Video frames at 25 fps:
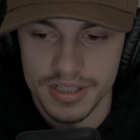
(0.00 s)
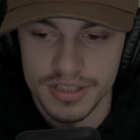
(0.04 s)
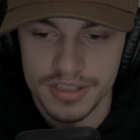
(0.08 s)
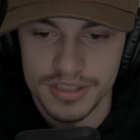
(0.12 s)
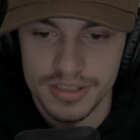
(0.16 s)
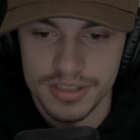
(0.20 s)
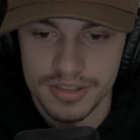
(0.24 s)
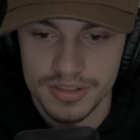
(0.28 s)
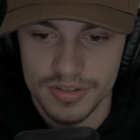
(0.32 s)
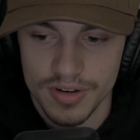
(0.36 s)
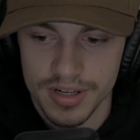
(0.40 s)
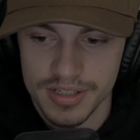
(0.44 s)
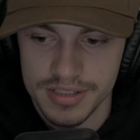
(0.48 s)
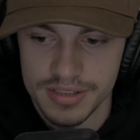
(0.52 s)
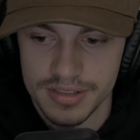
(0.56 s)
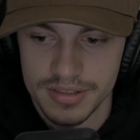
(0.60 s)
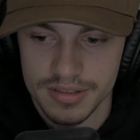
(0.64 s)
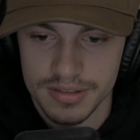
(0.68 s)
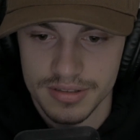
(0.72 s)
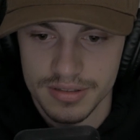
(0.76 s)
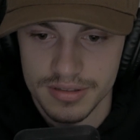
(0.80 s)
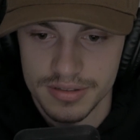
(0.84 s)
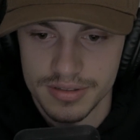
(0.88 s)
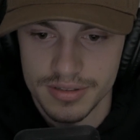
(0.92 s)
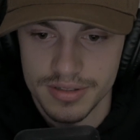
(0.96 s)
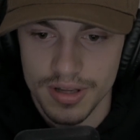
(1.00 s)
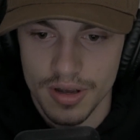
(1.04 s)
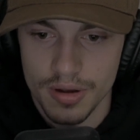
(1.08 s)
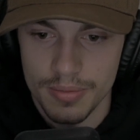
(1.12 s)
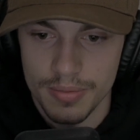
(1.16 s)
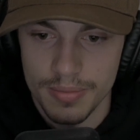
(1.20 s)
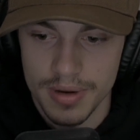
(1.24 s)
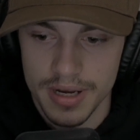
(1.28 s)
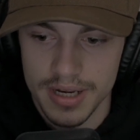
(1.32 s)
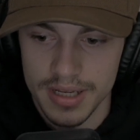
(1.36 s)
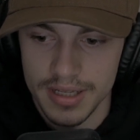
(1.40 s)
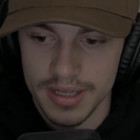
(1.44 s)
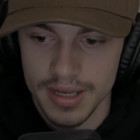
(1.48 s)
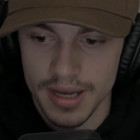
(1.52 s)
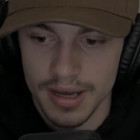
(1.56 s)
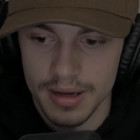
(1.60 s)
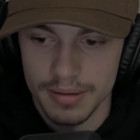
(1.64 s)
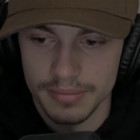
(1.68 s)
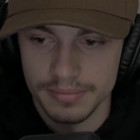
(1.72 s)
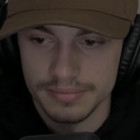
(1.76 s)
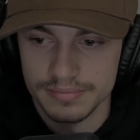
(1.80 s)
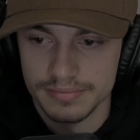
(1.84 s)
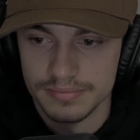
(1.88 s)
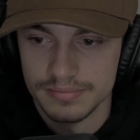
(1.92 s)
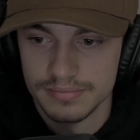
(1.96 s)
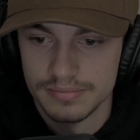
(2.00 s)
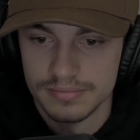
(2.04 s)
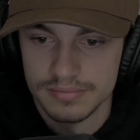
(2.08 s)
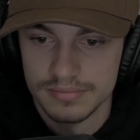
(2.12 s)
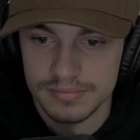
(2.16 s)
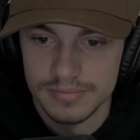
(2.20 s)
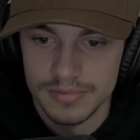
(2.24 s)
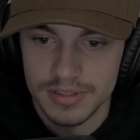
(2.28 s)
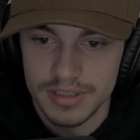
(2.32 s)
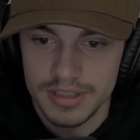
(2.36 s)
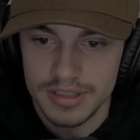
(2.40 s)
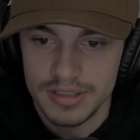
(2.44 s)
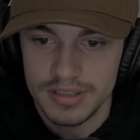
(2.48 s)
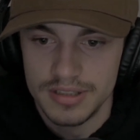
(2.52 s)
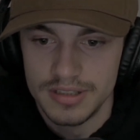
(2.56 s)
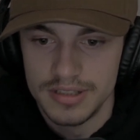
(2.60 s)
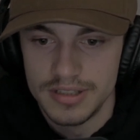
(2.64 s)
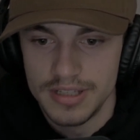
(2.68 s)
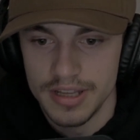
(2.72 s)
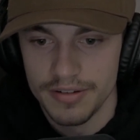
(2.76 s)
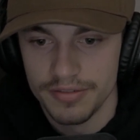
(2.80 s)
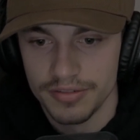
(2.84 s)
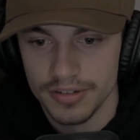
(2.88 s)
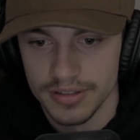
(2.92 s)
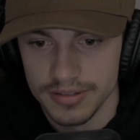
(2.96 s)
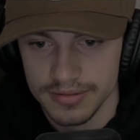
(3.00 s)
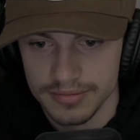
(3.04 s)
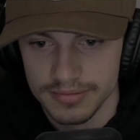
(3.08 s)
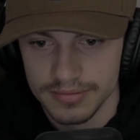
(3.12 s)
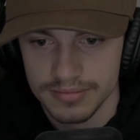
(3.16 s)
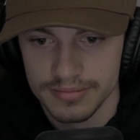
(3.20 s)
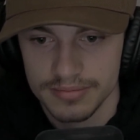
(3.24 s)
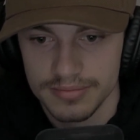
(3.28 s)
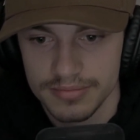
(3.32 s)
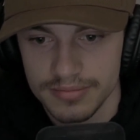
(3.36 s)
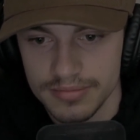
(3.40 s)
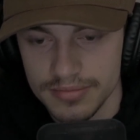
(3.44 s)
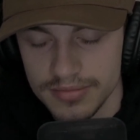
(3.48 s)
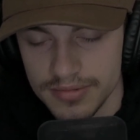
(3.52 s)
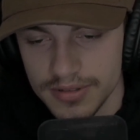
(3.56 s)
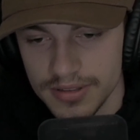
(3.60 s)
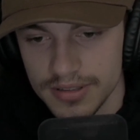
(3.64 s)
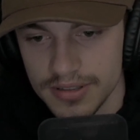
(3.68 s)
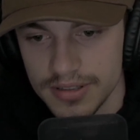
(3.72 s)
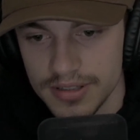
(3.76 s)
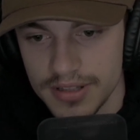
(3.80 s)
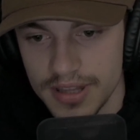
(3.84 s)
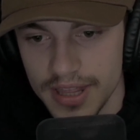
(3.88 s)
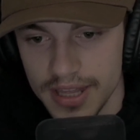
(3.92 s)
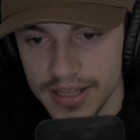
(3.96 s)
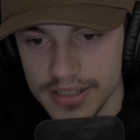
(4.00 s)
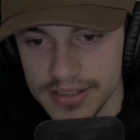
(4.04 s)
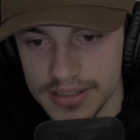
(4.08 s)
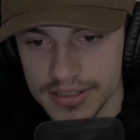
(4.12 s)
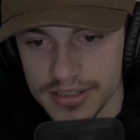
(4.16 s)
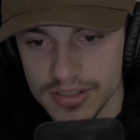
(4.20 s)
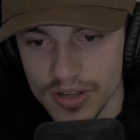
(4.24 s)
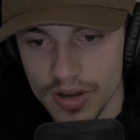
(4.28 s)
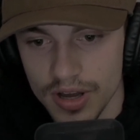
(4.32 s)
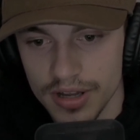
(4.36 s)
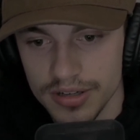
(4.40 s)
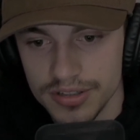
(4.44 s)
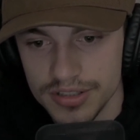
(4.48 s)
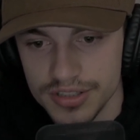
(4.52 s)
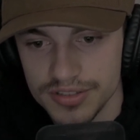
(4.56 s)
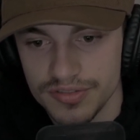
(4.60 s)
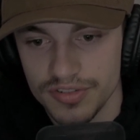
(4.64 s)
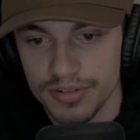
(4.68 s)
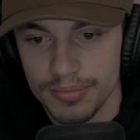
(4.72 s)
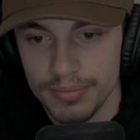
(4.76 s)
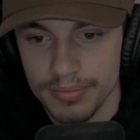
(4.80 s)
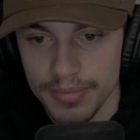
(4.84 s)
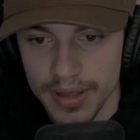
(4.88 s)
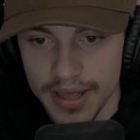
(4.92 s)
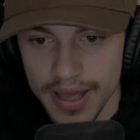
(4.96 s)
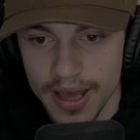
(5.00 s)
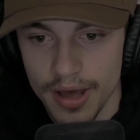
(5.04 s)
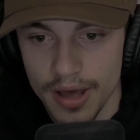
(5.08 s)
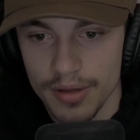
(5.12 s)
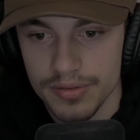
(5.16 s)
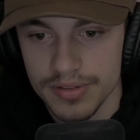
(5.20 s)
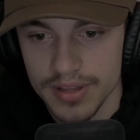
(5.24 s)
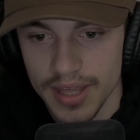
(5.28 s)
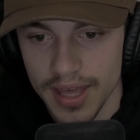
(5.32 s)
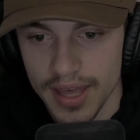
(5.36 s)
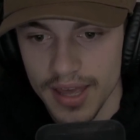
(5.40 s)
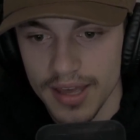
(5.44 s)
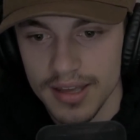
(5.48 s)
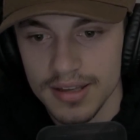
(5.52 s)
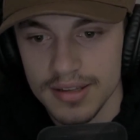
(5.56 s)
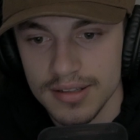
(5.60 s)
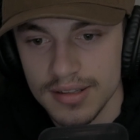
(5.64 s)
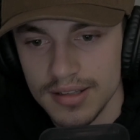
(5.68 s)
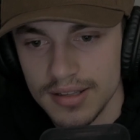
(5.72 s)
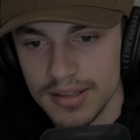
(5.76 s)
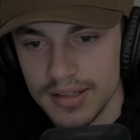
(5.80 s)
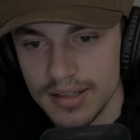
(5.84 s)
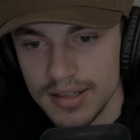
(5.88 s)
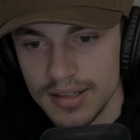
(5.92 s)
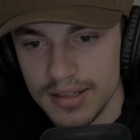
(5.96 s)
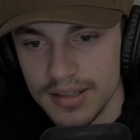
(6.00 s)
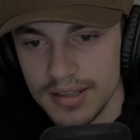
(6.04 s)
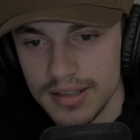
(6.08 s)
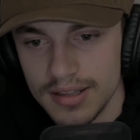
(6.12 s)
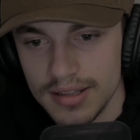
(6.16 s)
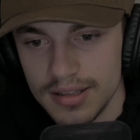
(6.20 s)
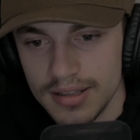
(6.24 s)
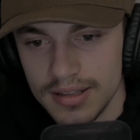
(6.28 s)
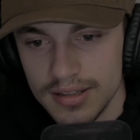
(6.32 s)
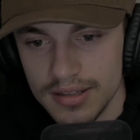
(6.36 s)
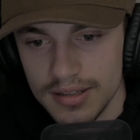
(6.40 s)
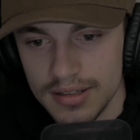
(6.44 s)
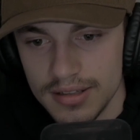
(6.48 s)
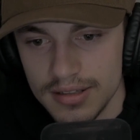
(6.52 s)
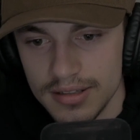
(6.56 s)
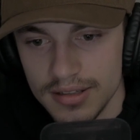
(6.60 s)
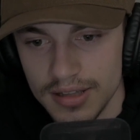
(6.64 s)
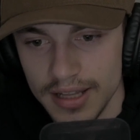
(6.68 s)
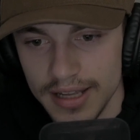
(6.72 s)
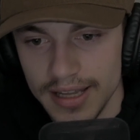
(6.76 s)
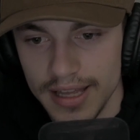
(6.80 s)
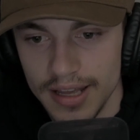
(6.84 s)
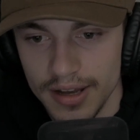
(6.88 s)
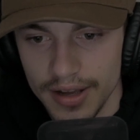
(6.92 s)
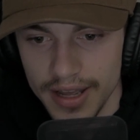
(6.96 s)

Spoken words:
it's stressed so many different things aside just from healthcare, like the